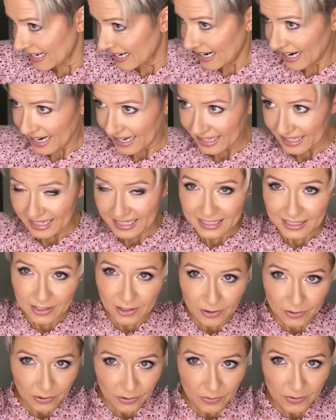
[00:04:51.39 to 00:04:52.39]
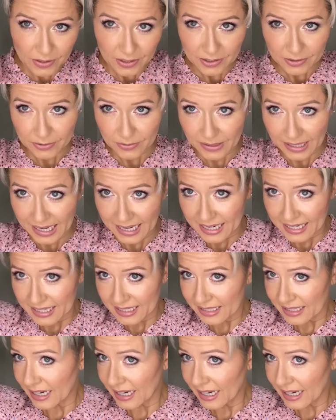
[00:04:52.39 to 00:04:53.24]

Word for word: I like to go through and